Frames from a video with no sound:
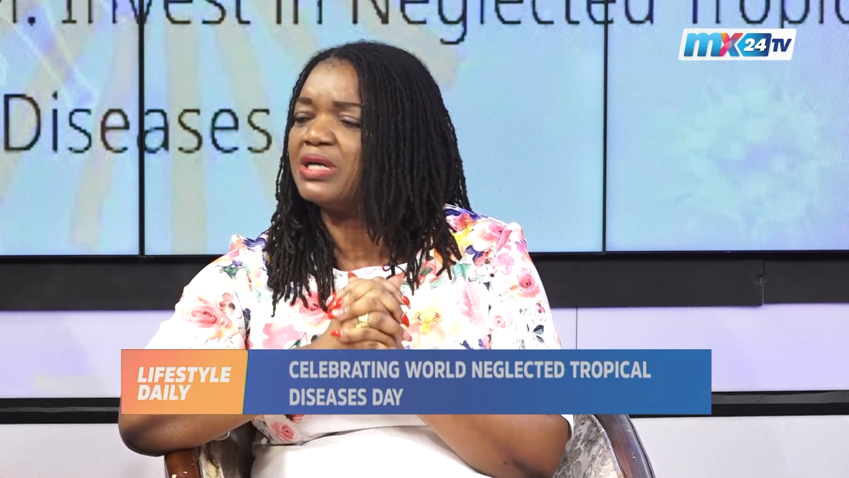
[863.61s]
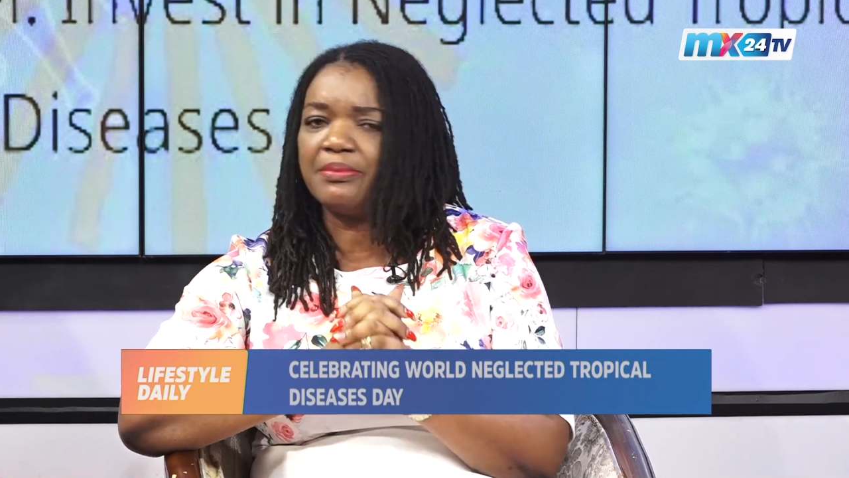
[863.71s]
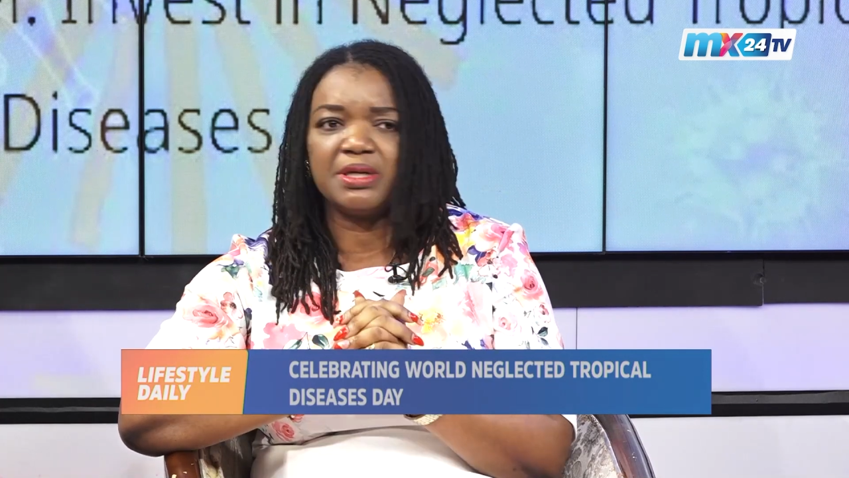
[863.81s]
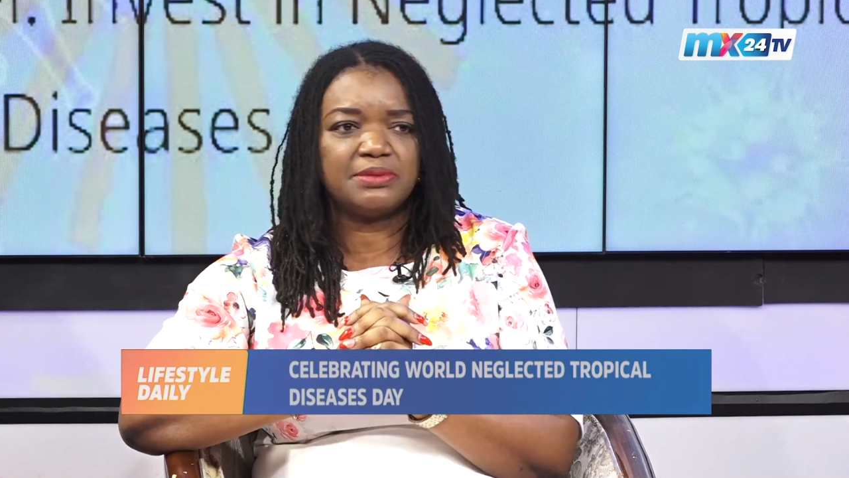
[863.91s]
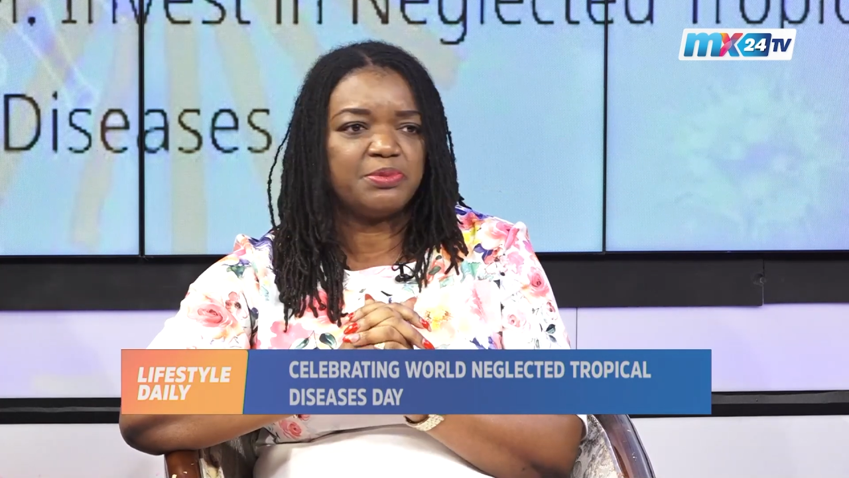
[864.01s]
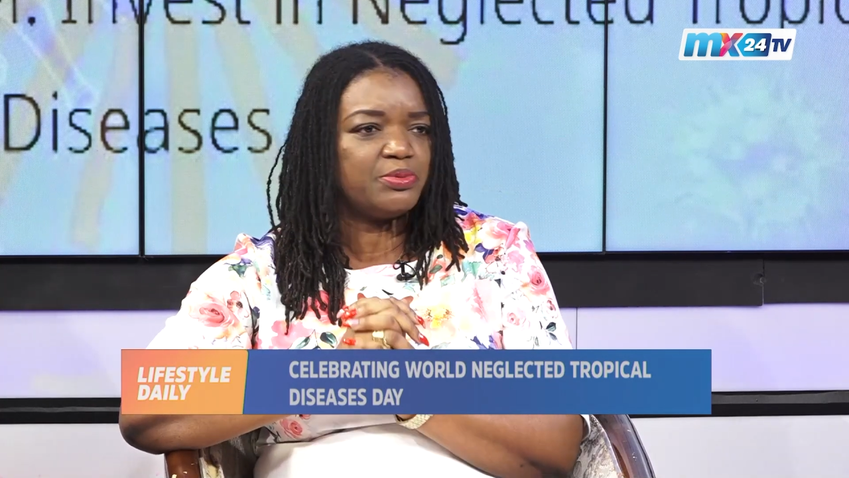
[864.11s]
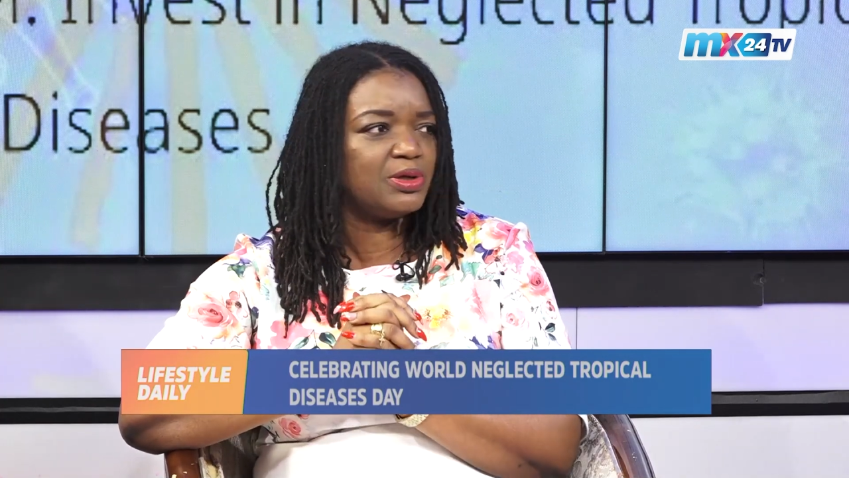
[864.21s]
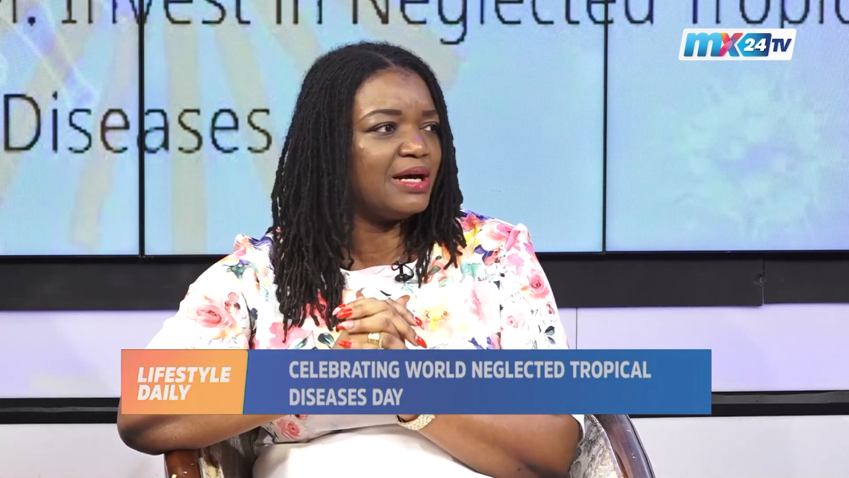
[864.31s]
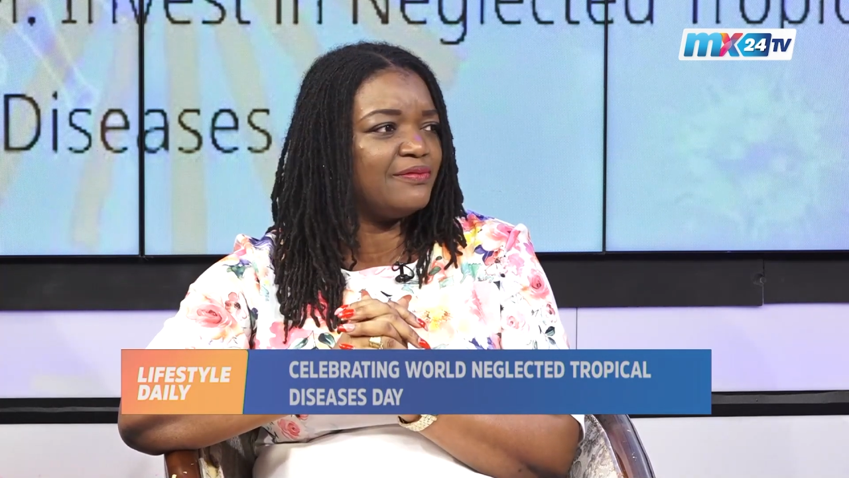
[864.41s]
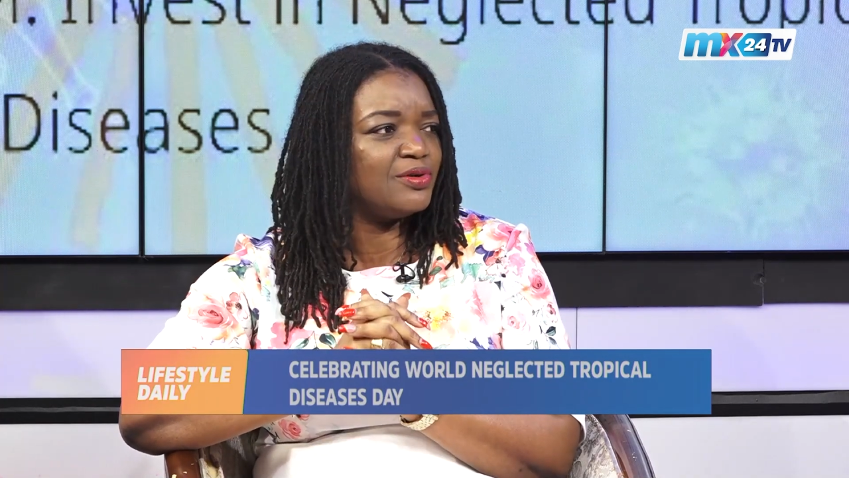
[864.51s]
I mean, people
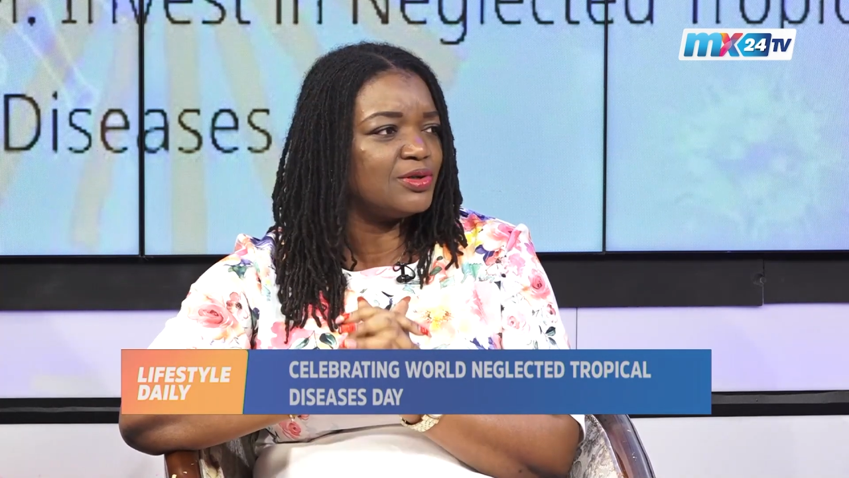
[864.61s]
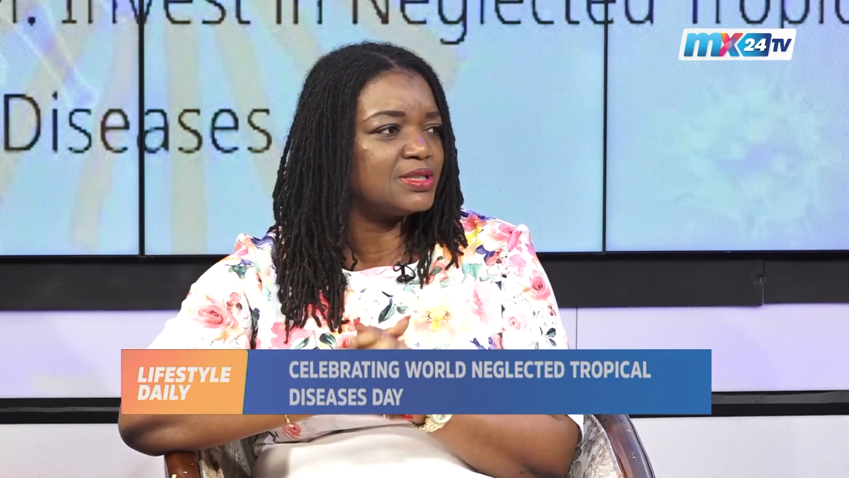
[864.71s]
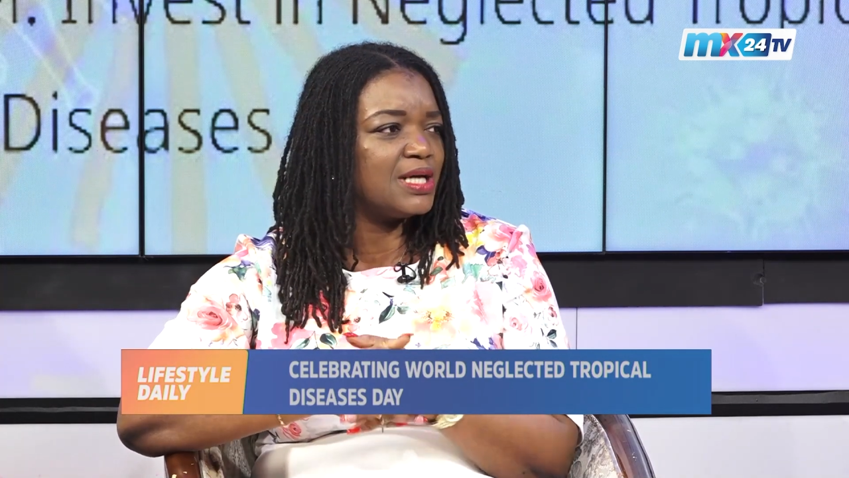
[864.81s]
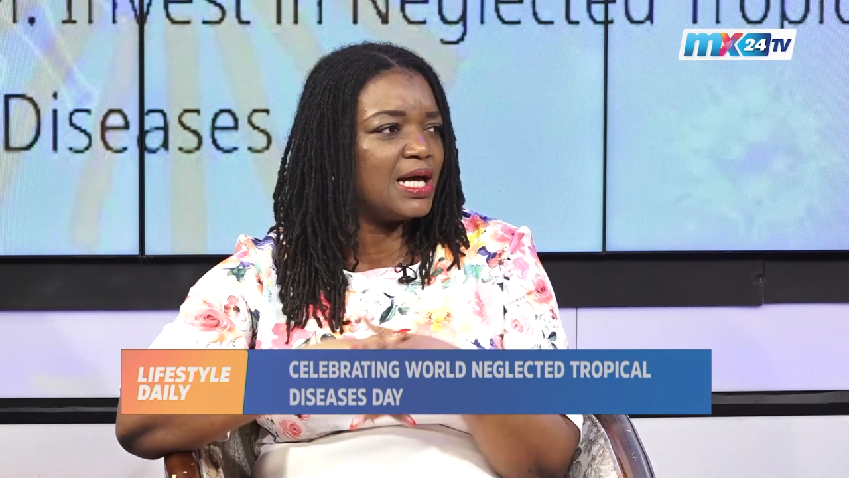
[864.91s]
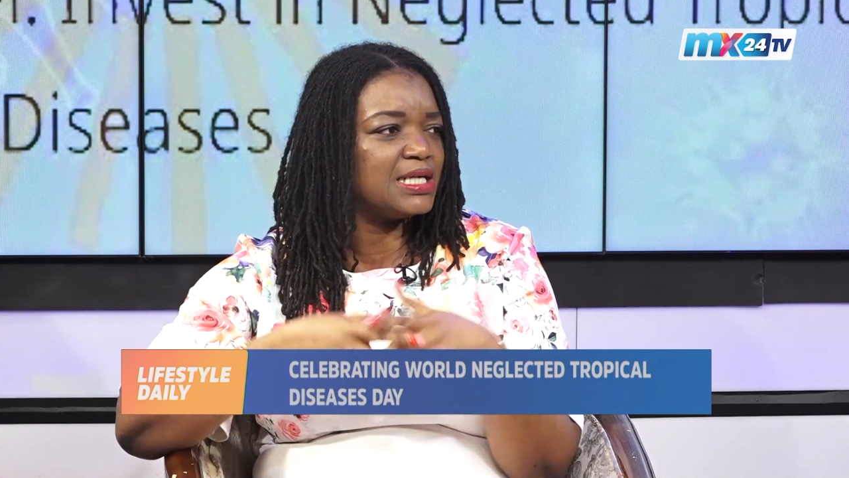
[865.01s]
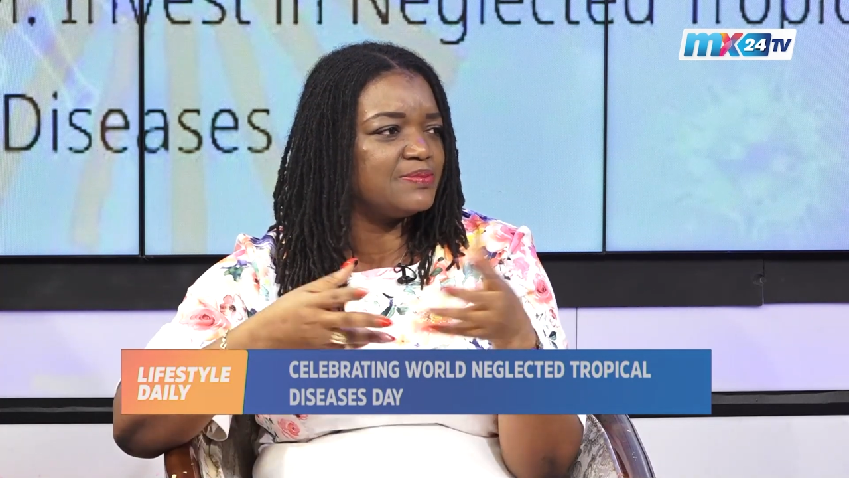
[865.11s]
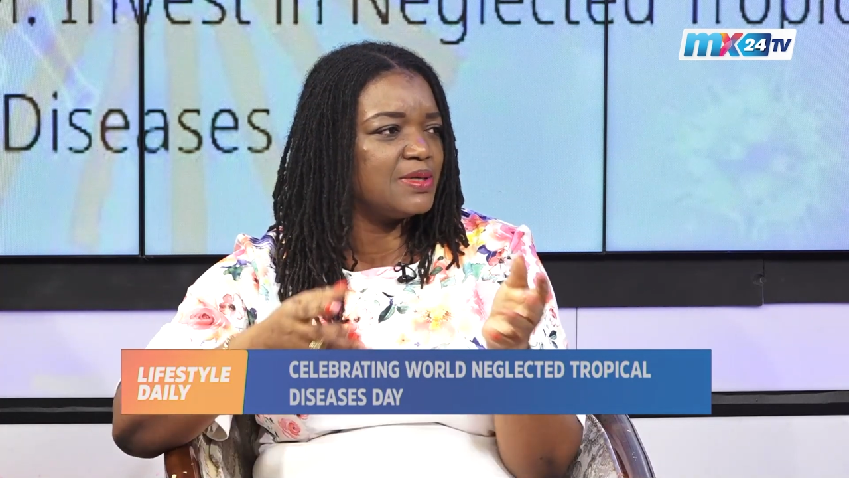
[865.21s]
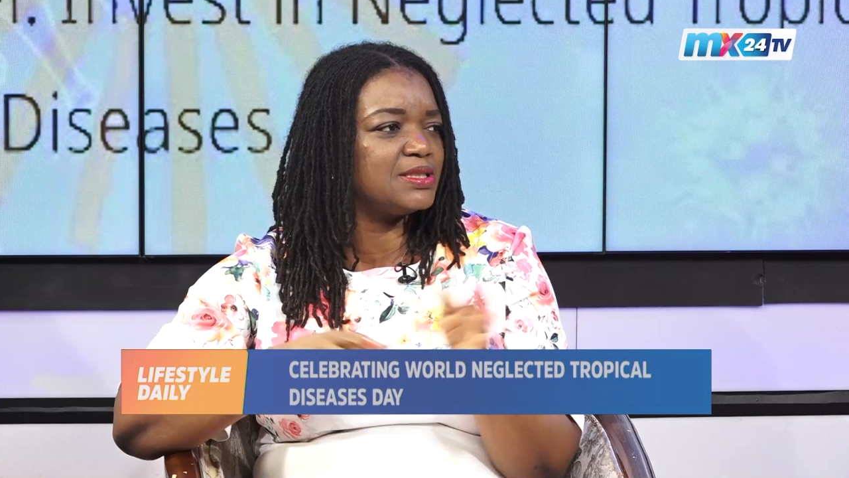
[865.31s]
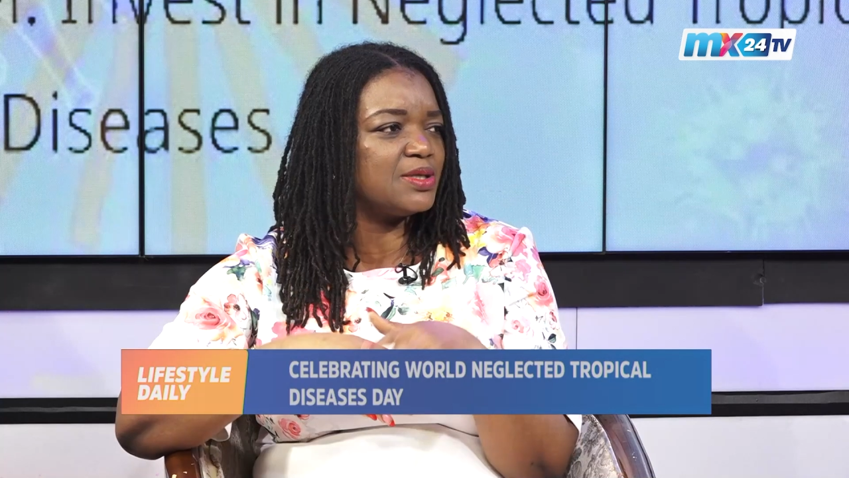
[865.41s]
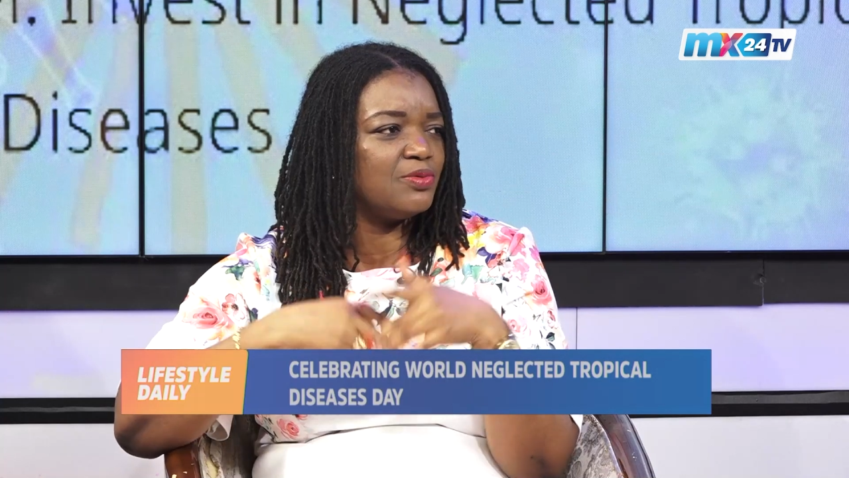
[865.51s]
have lost their
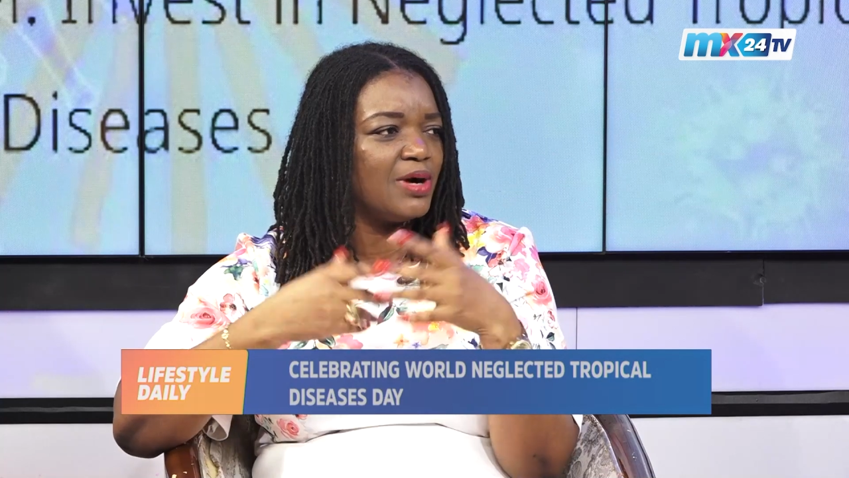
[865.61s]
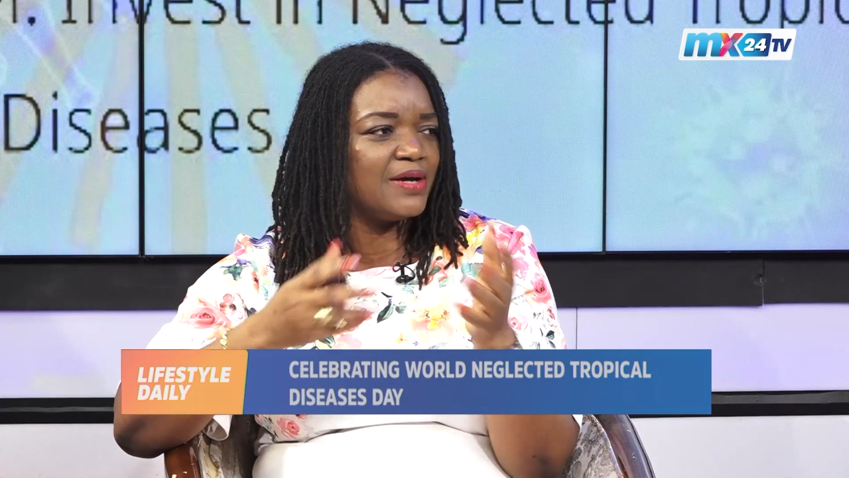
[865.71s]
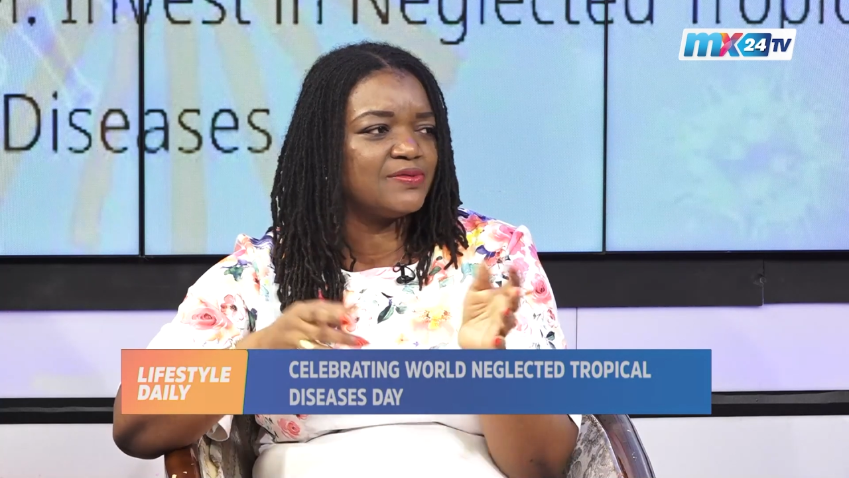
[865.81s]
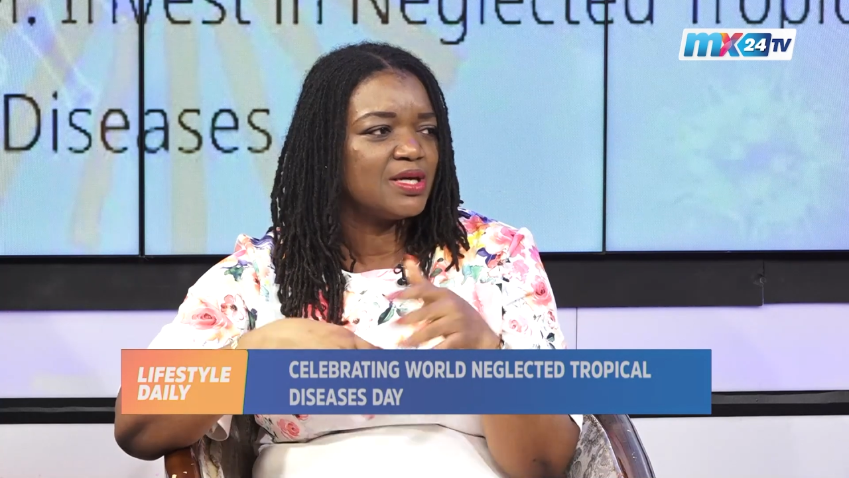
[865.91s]
husbands and wives,